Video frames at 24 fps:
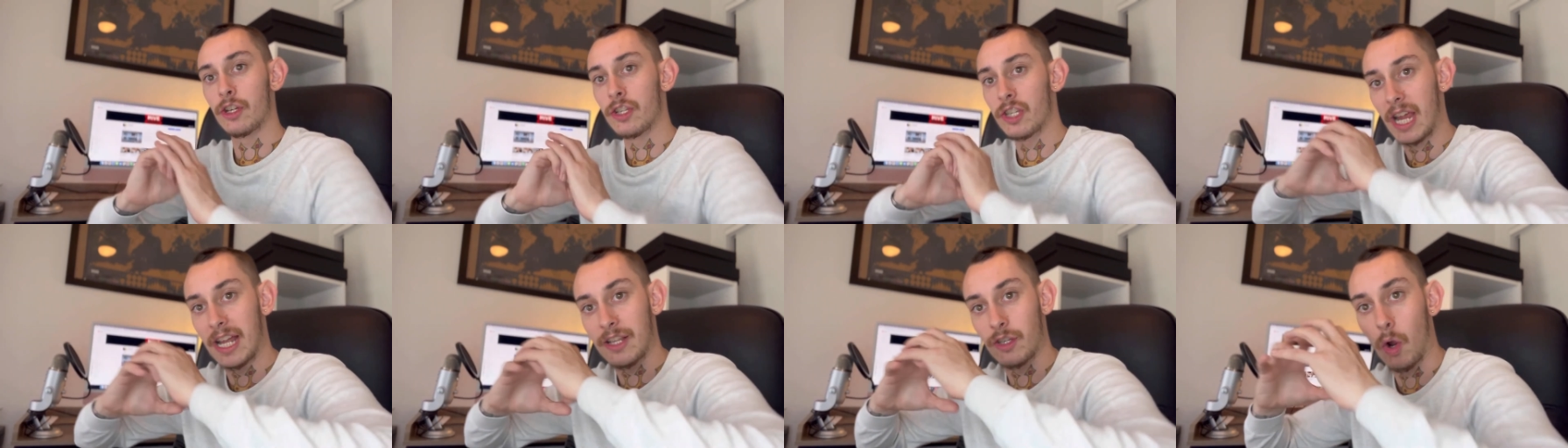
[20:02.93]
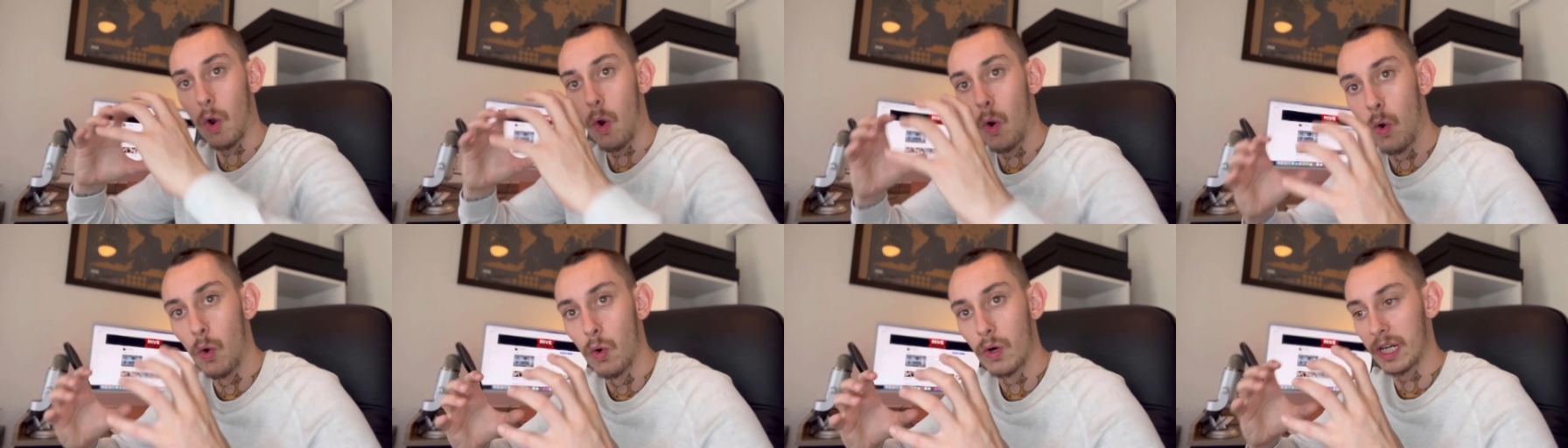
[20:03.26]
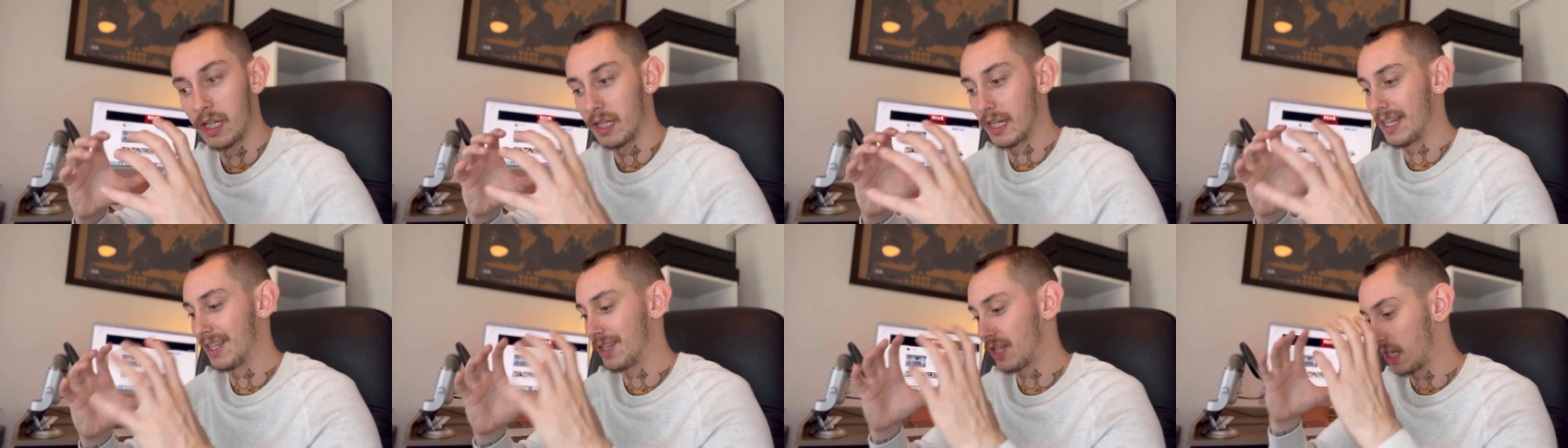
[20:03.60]
That's all
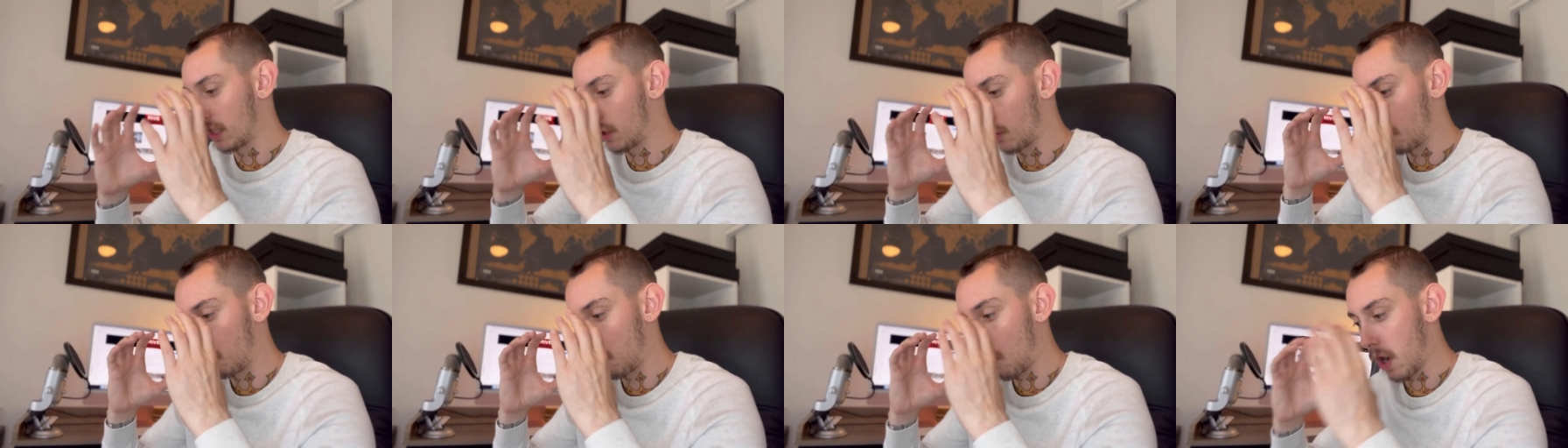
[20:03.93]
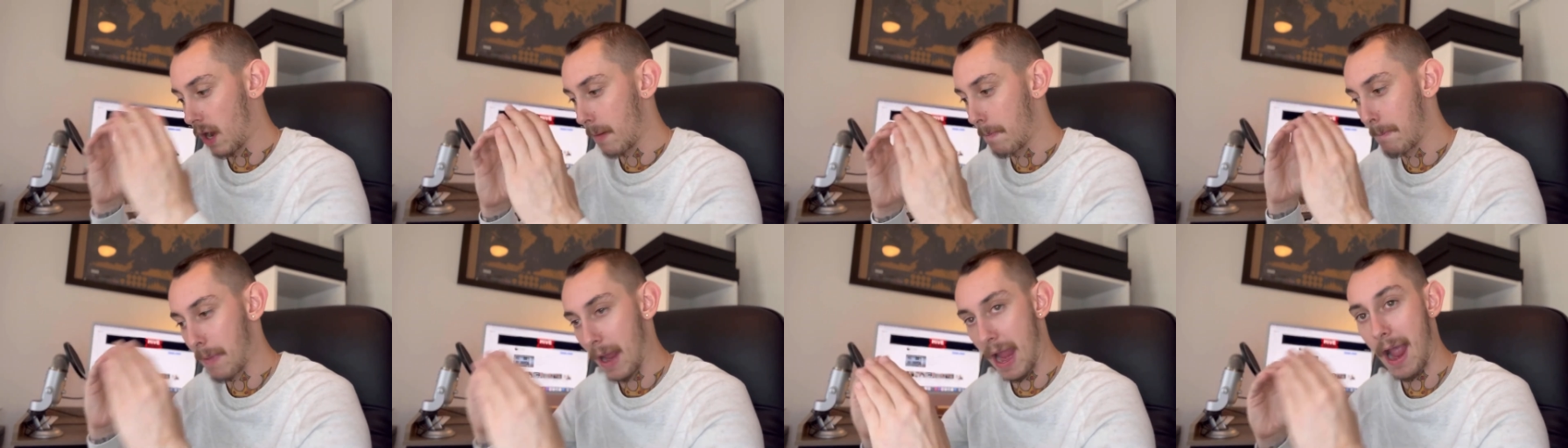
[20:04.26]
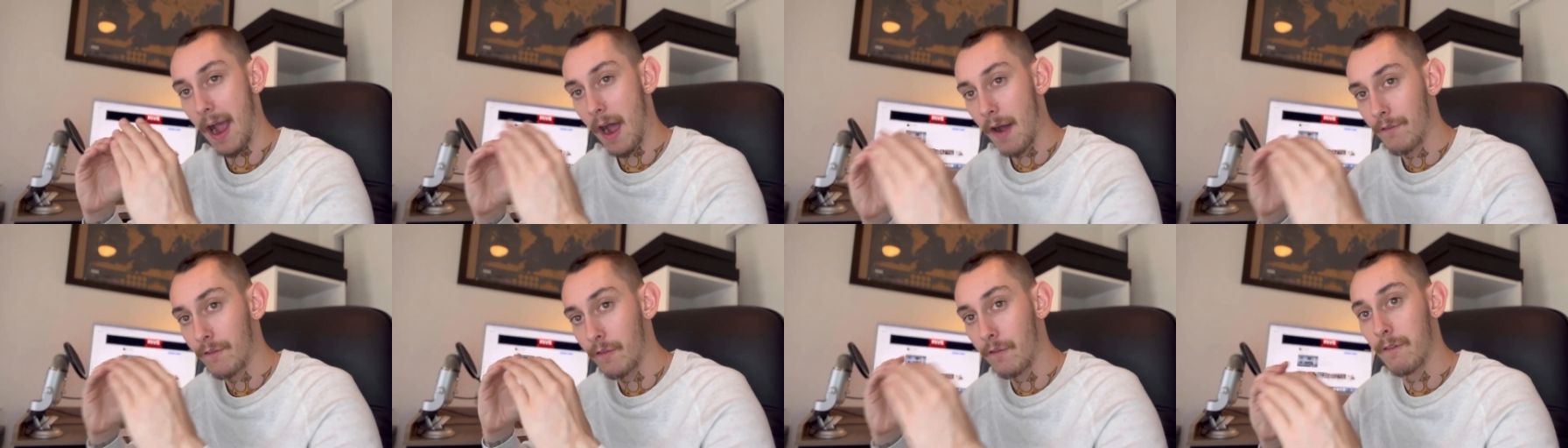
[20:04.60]
condensed into one
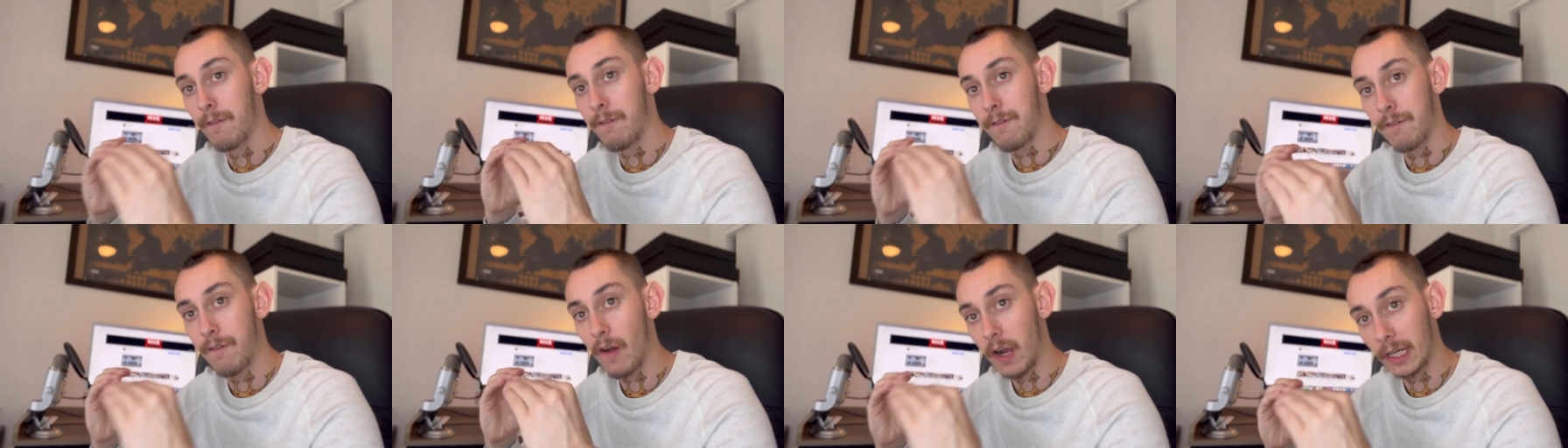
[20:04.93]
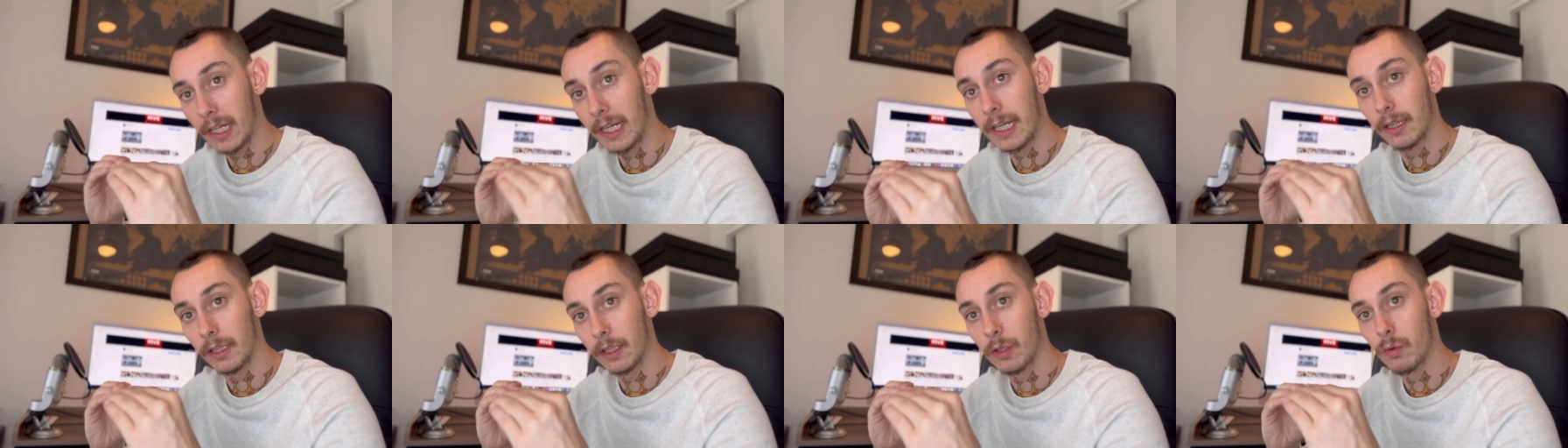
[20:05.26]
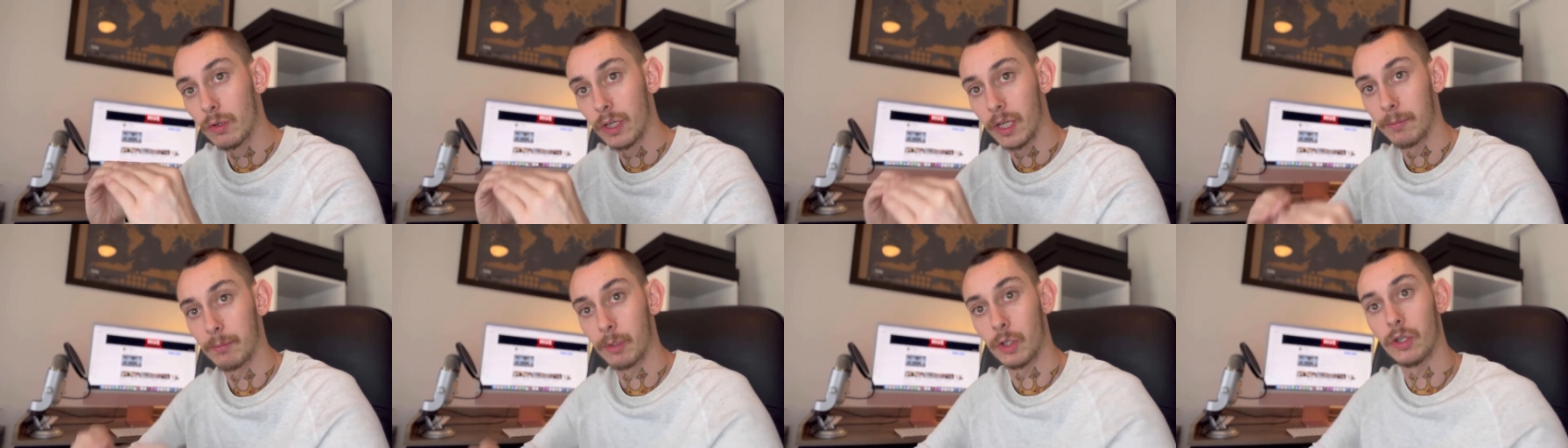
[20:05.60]
powerful fucking little
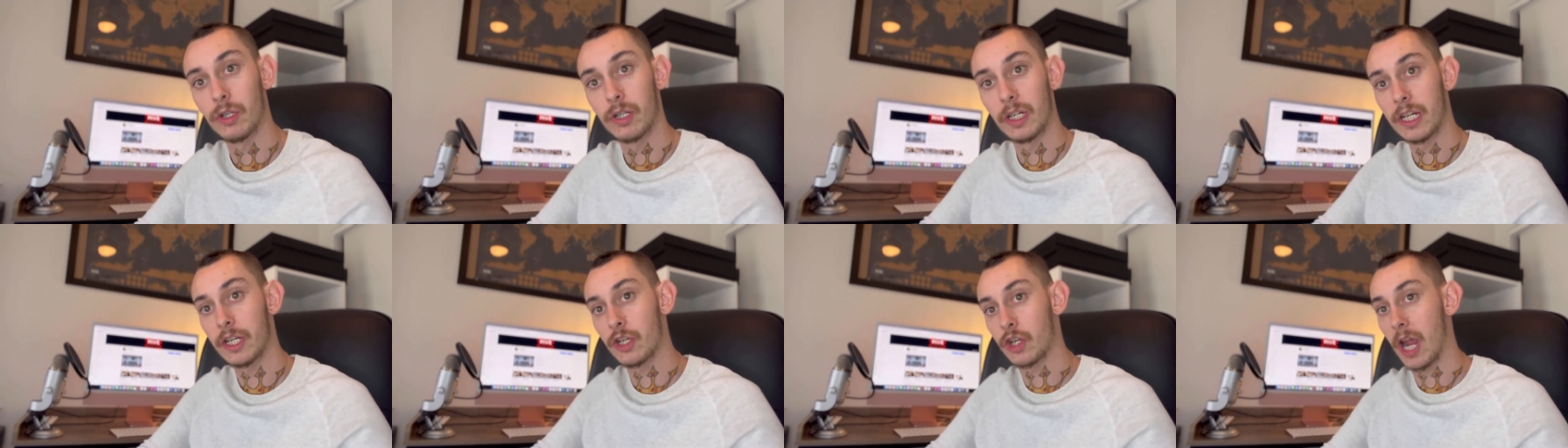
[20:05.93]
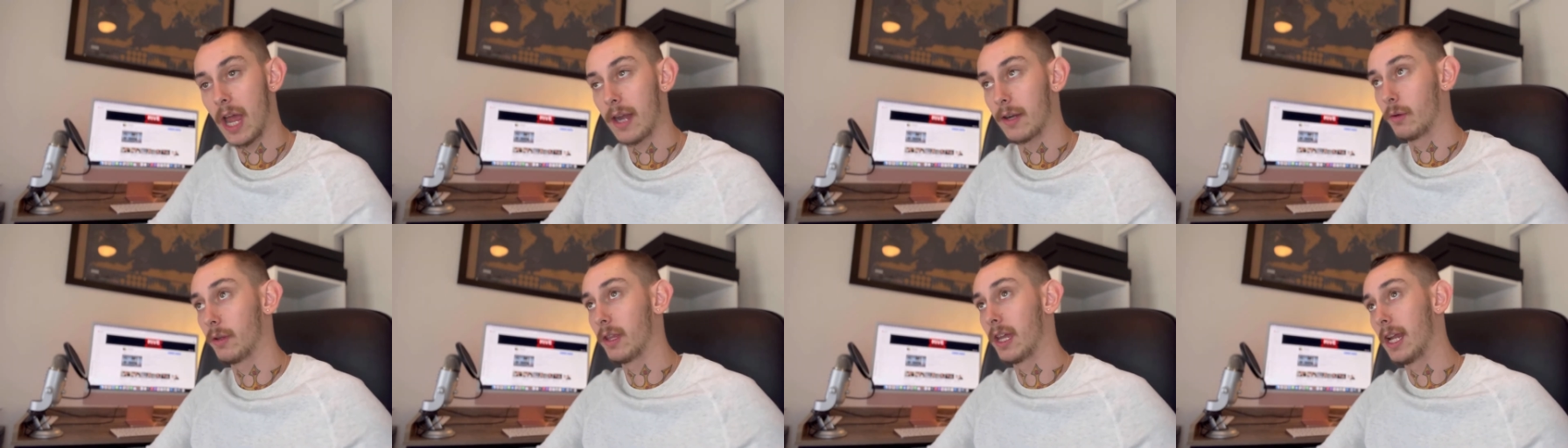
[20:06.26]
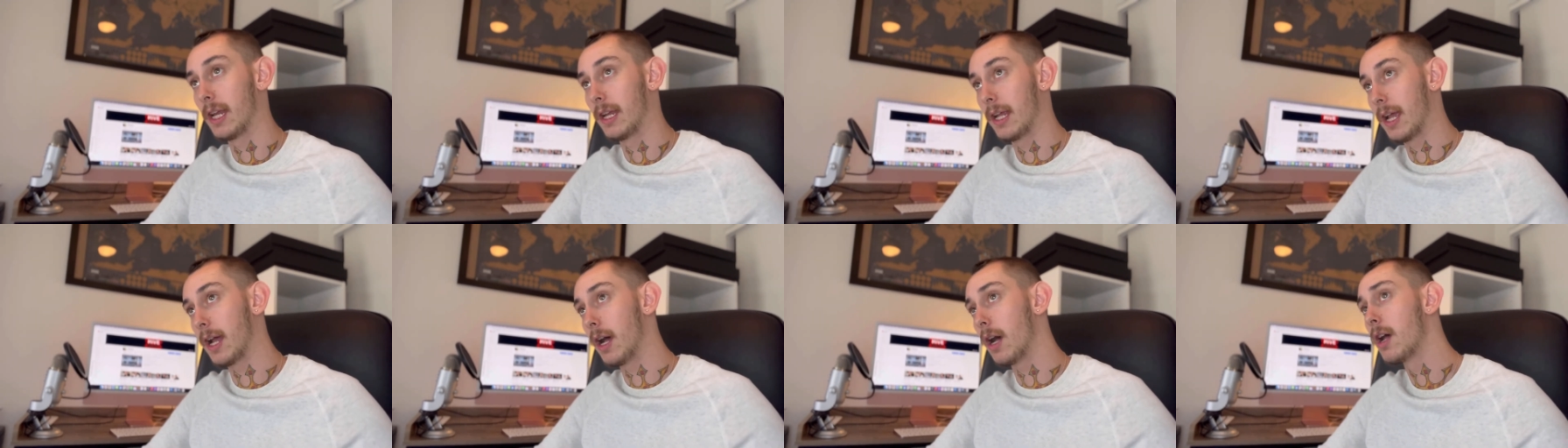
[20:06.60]
community channel there
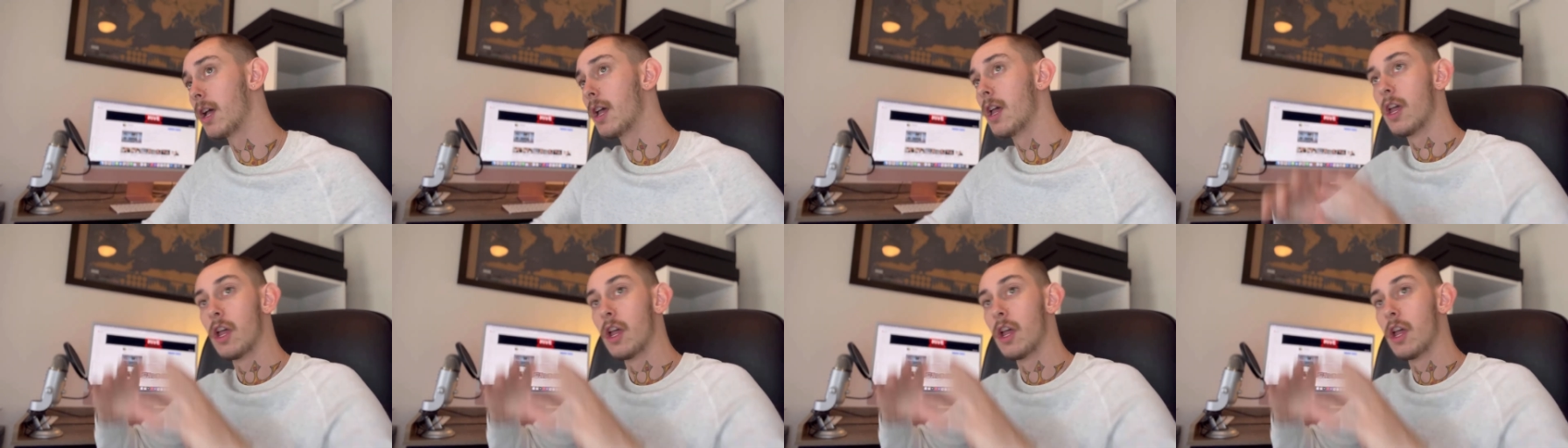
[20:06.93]
now.